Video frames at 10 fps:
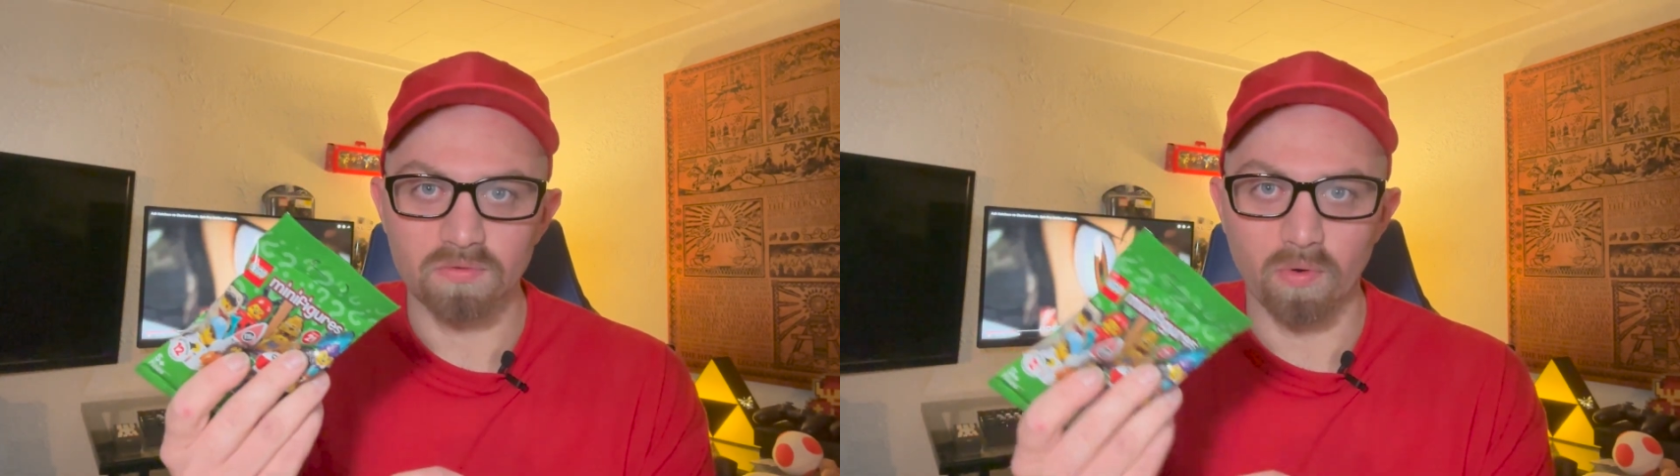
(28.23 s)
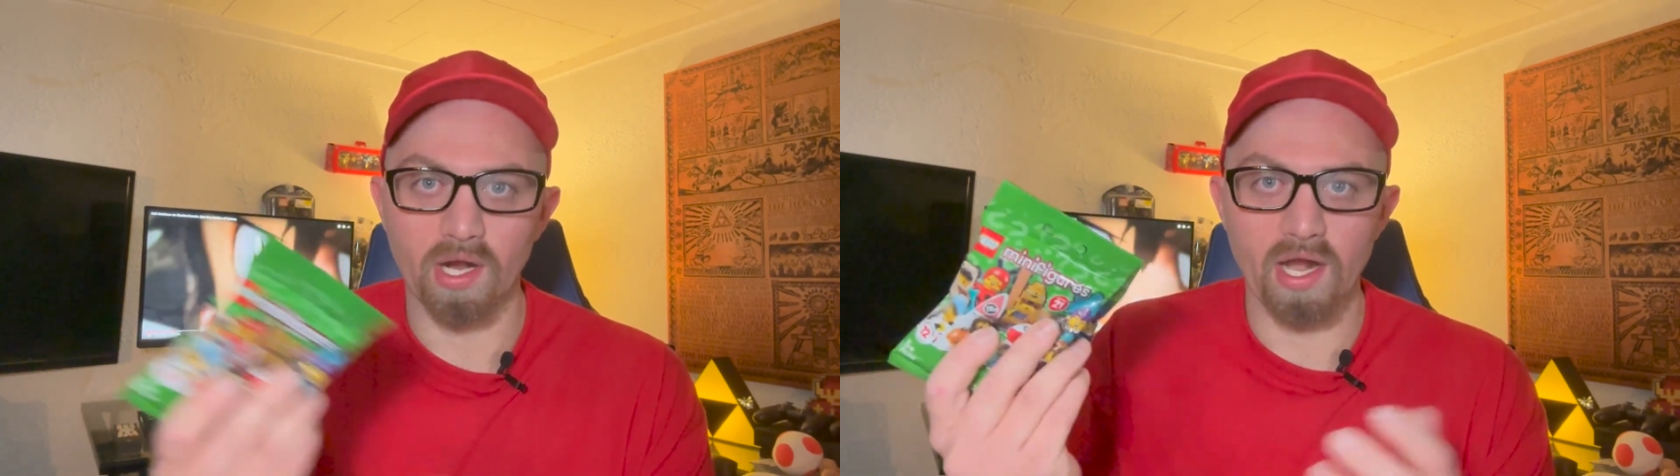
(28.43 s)

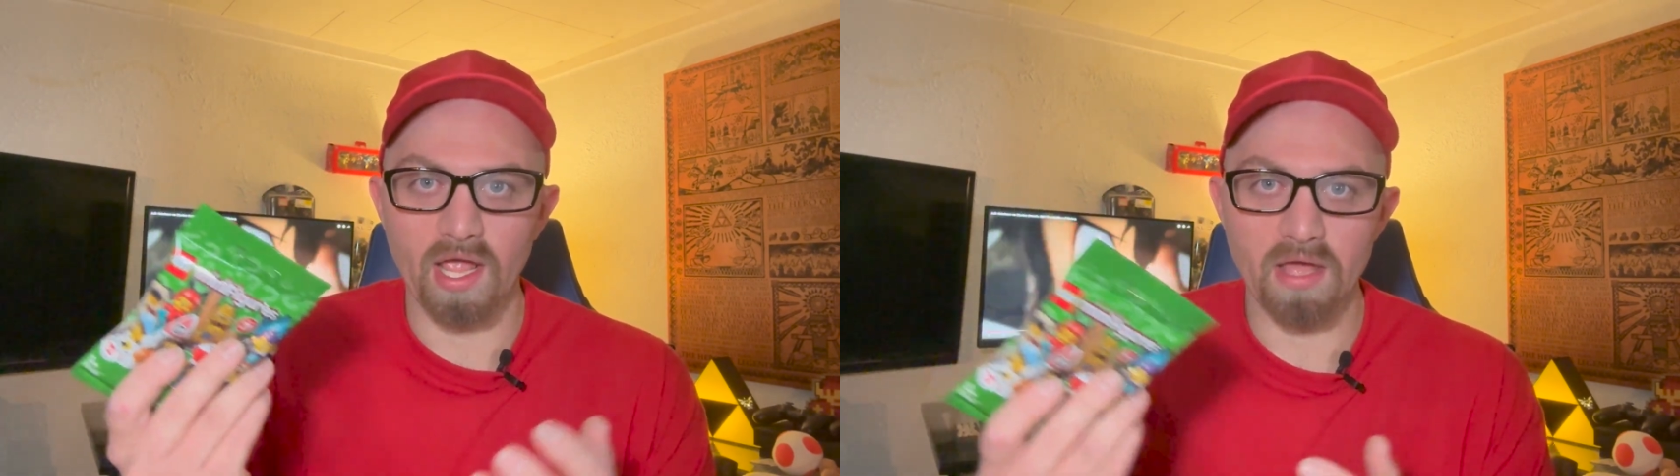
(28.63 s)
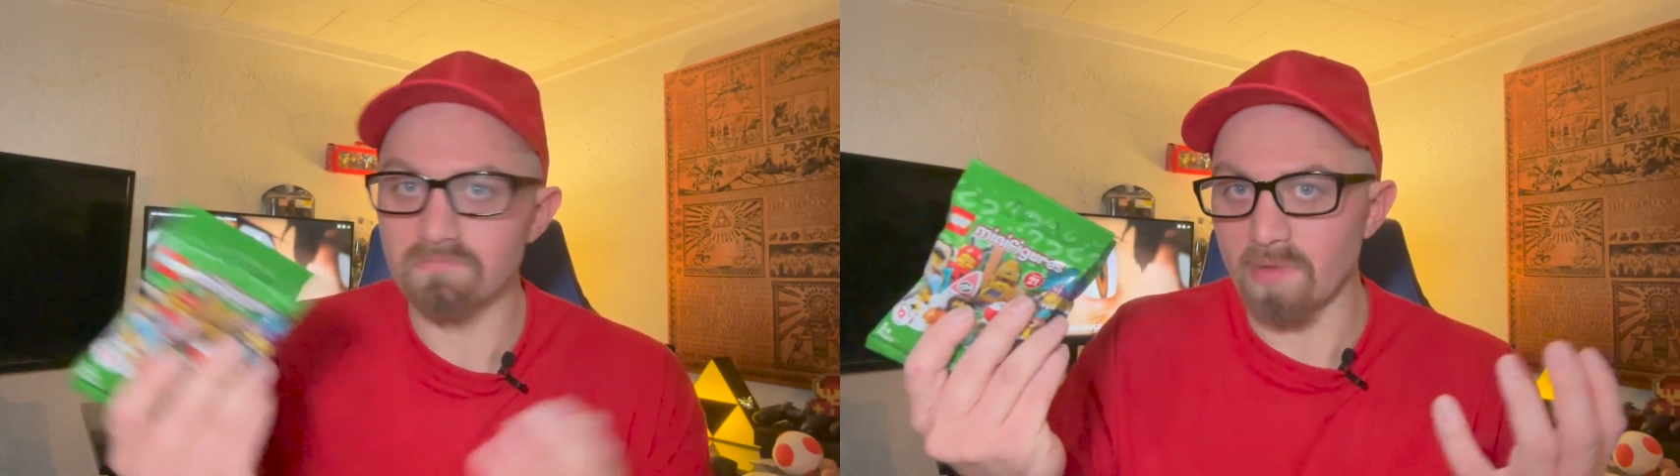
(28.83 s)
What did I
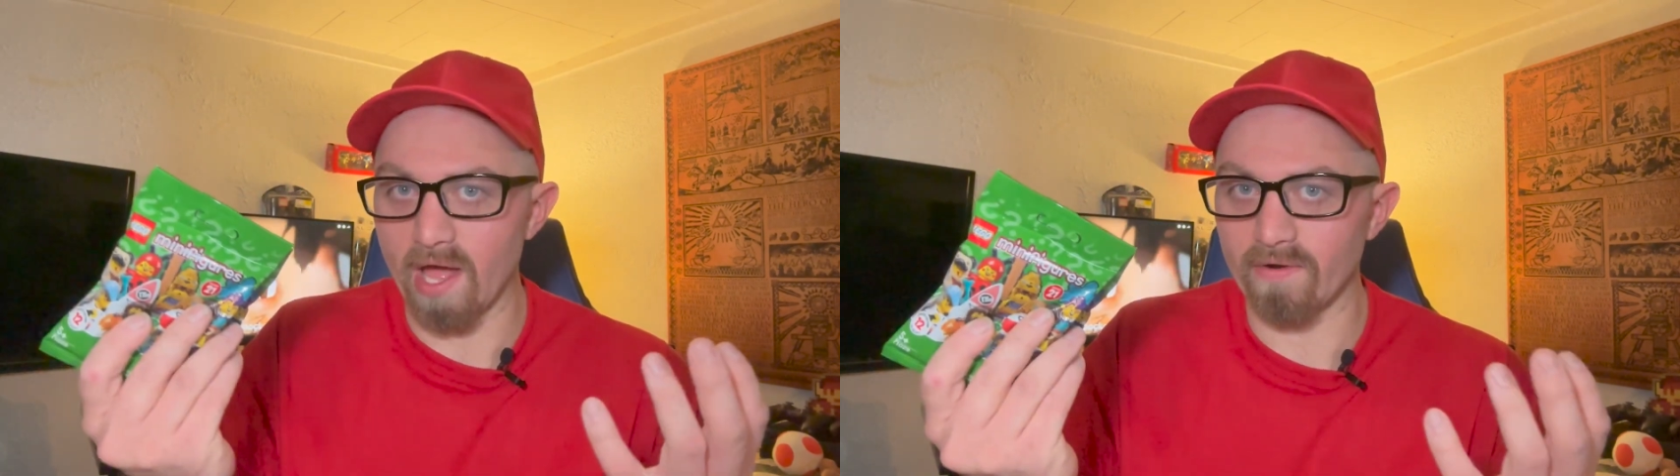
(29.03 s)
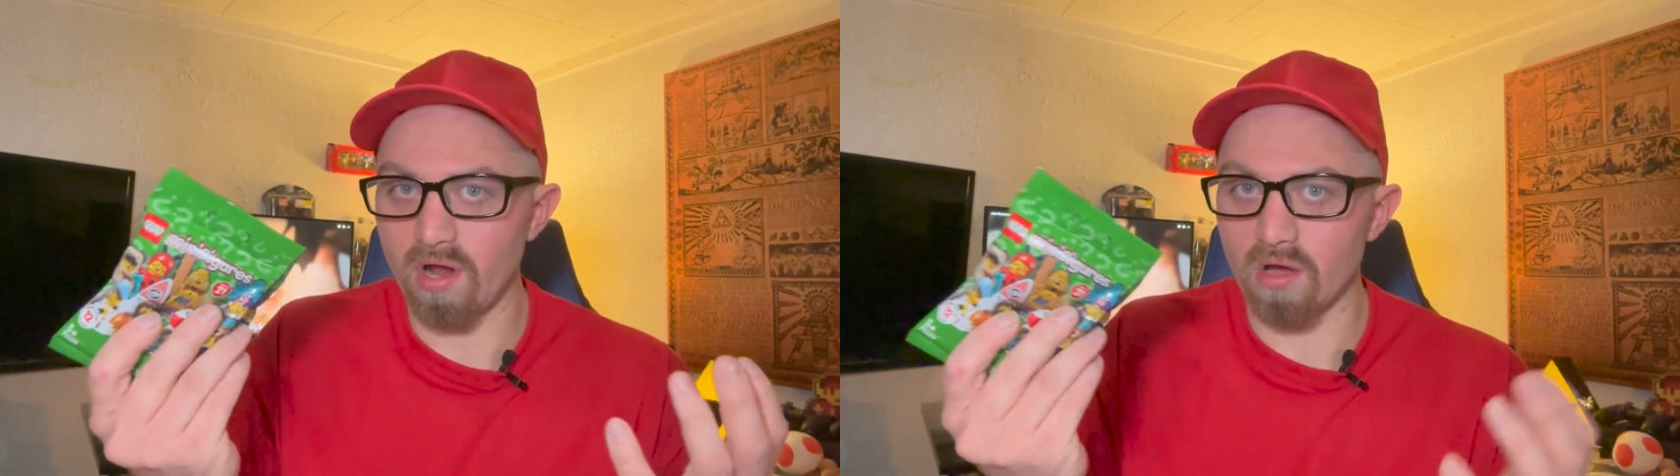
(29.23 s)
get?
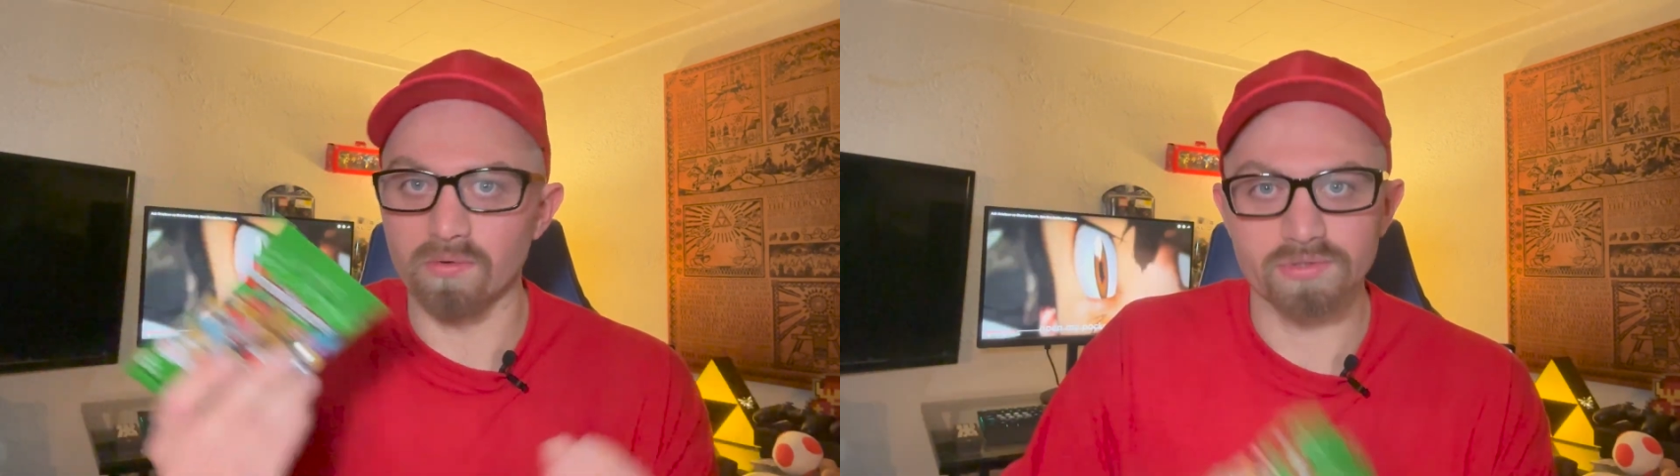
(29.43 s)
I don't know.